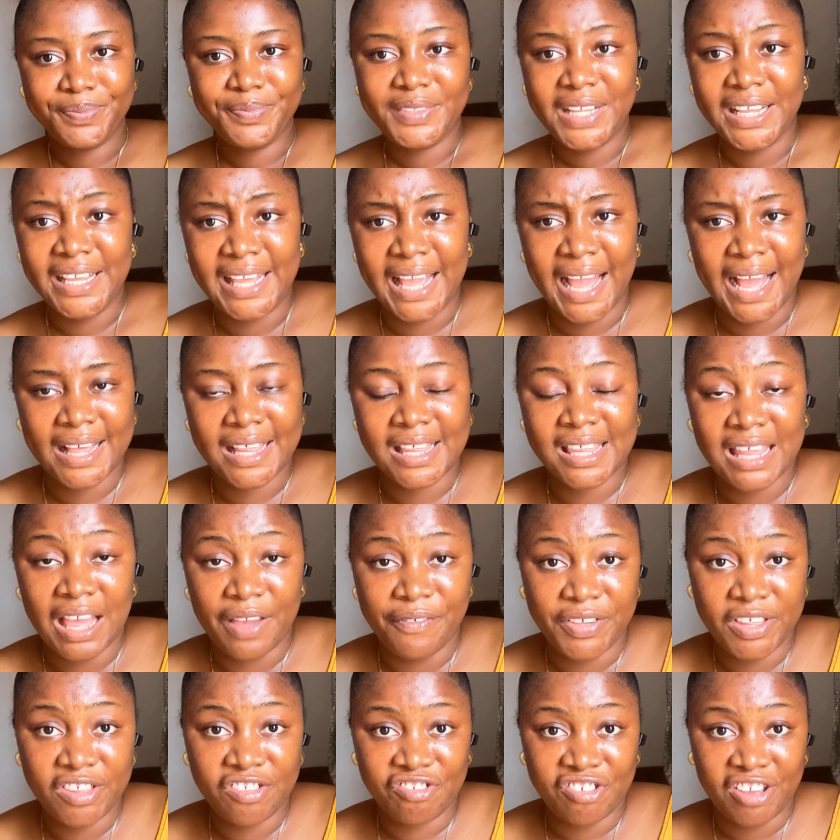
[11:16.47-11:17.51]
Yeah,
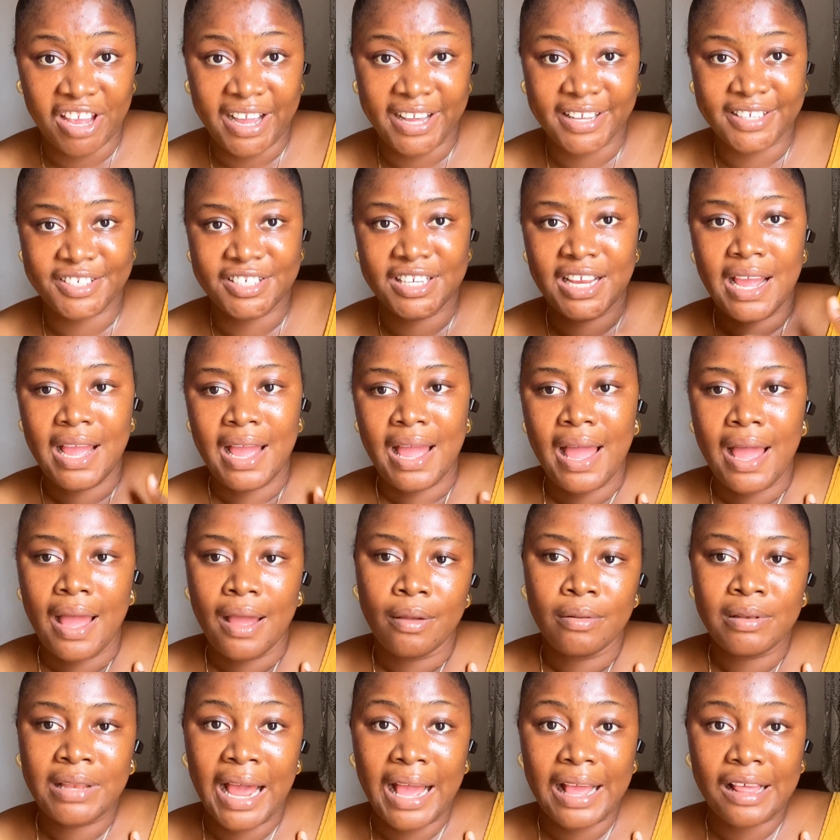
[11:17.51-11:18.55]
service charge,
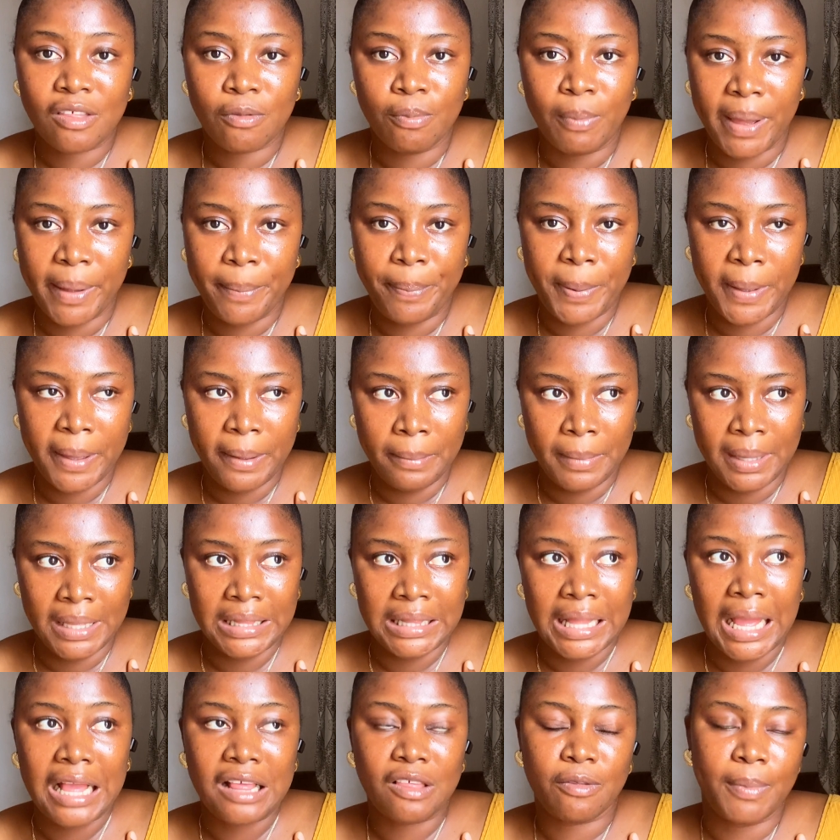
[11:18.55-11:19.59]
that's my payment,
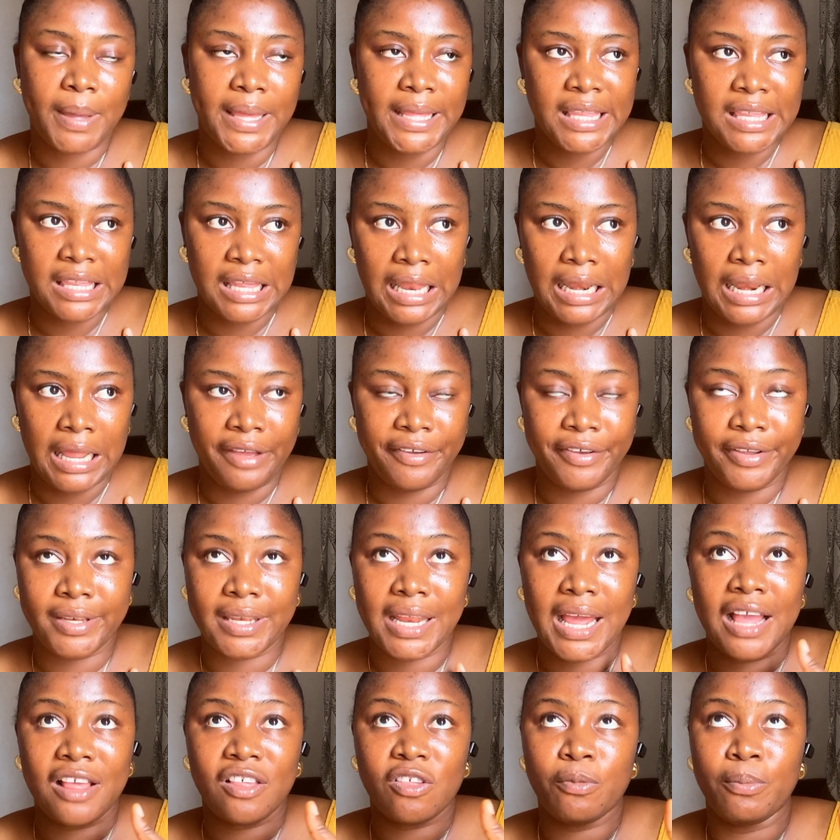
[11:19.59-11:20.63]
that's my salary,
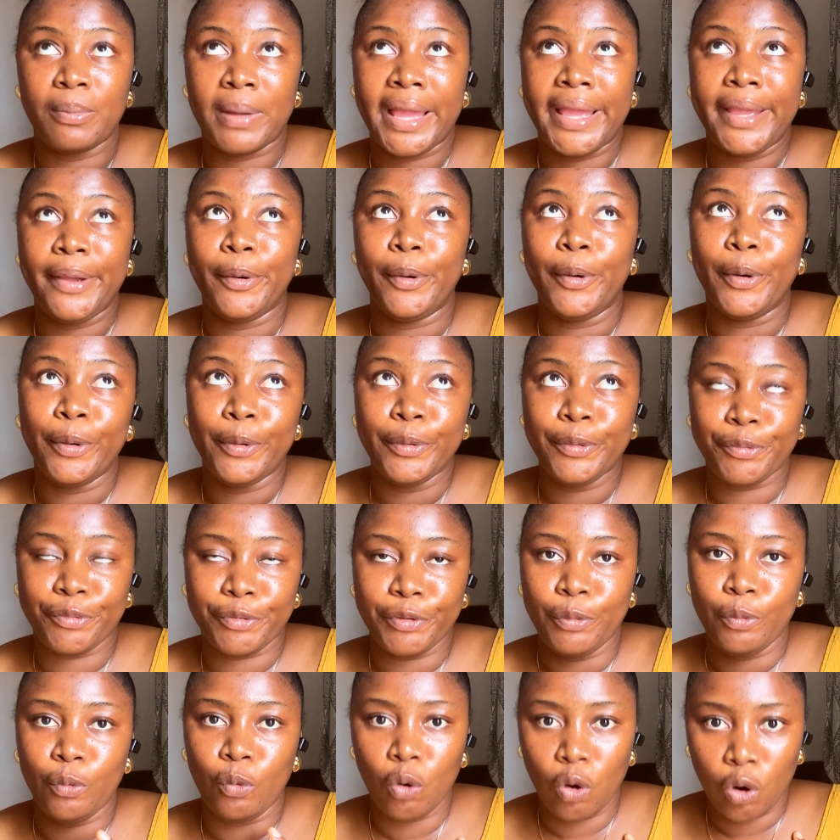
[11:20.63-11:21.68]
that's my own
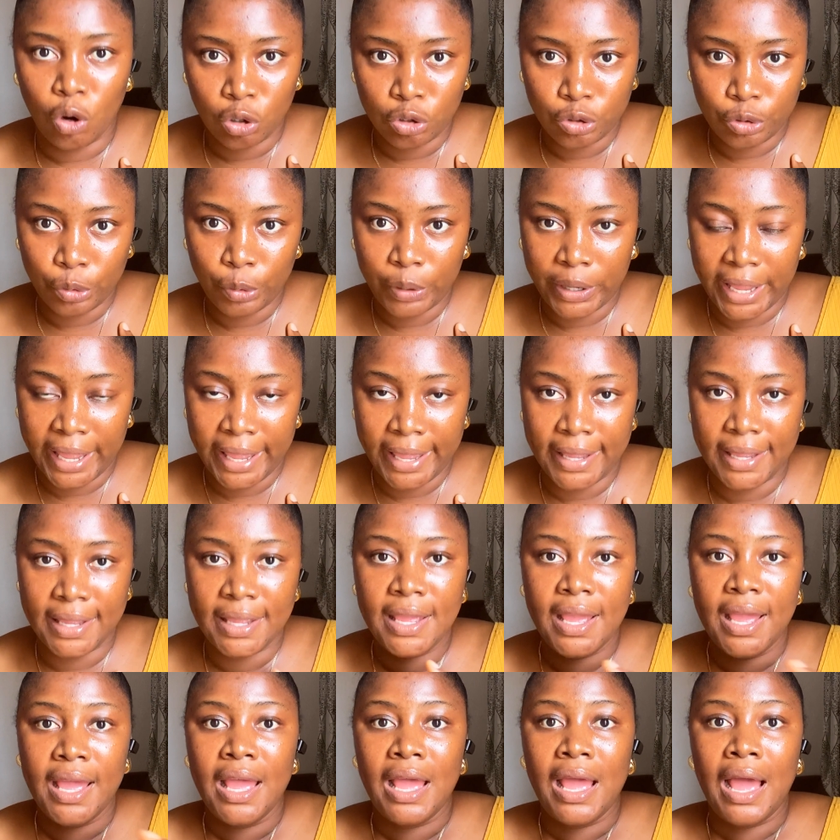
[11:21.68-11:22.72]
reward. Okay,
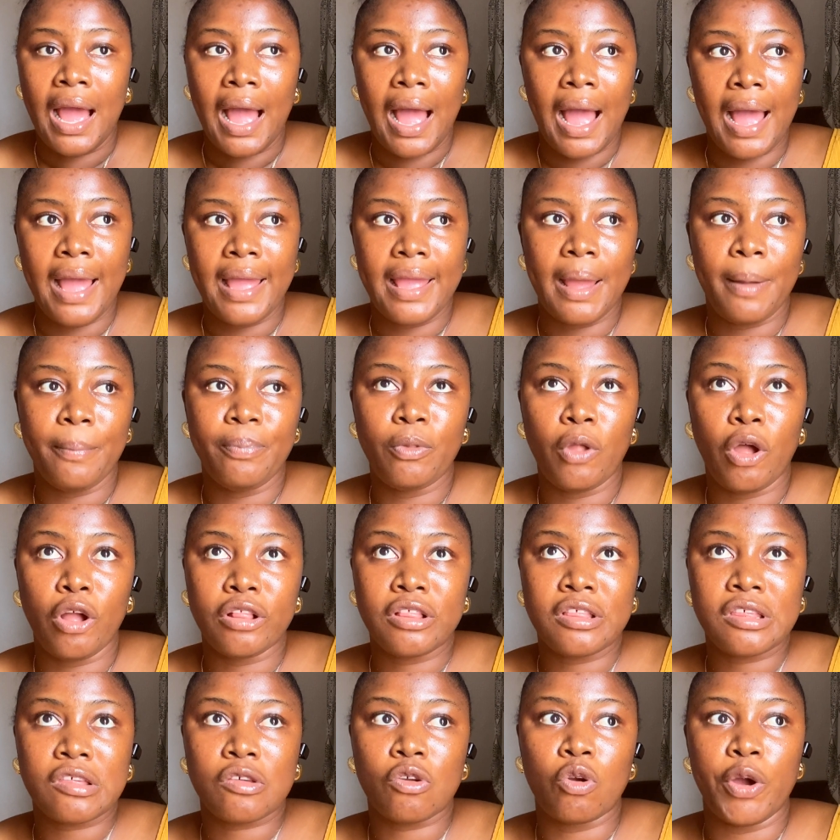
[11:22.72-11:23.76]
I am
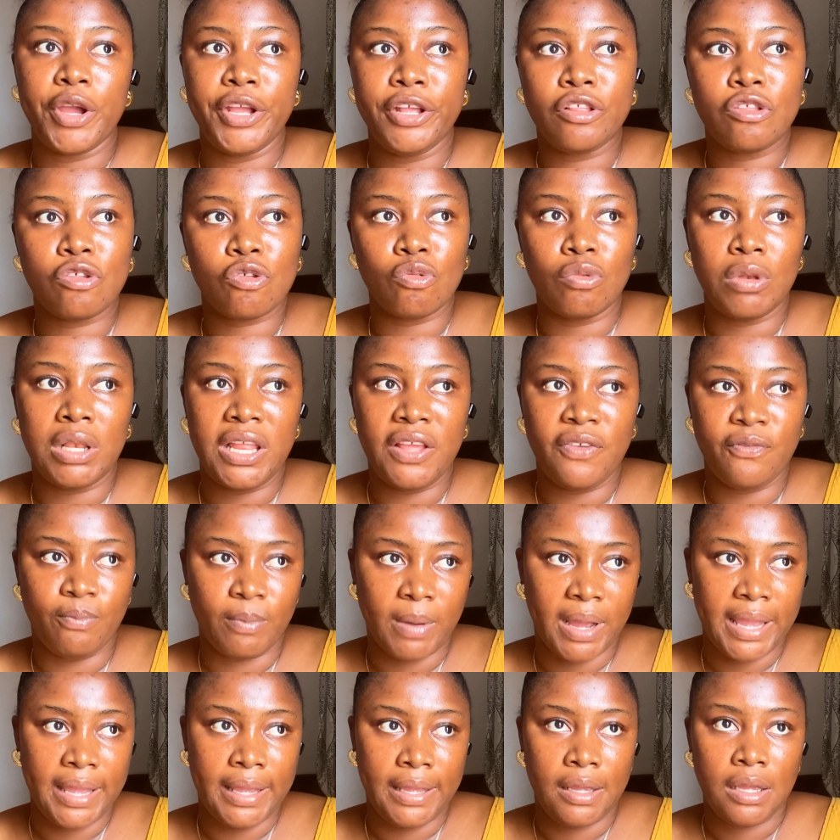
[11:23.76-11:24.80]
not going to leave
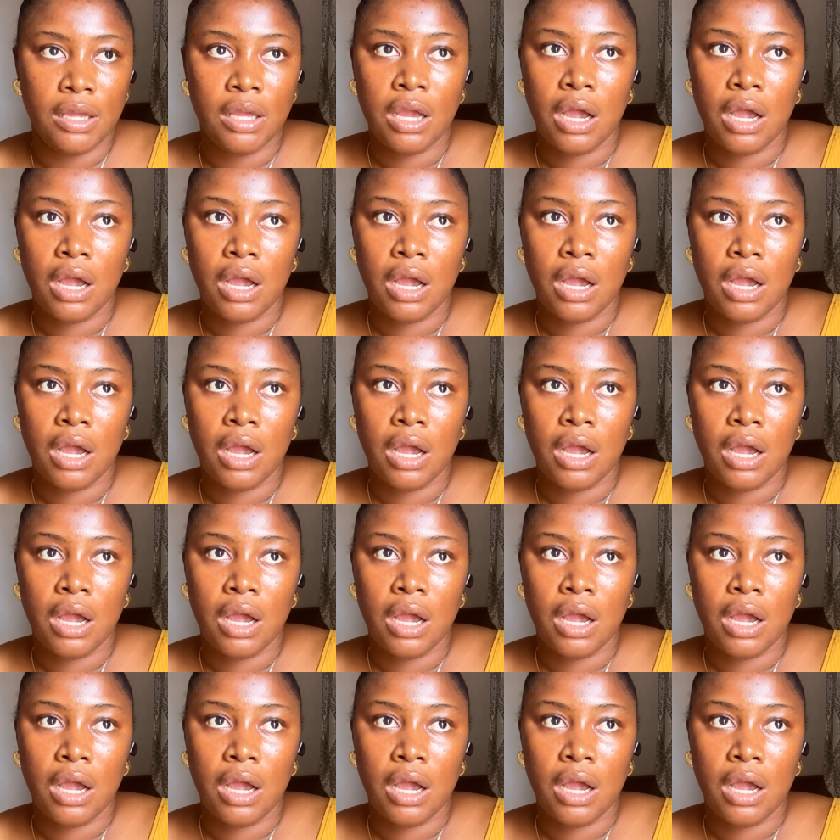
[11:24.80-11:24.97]
my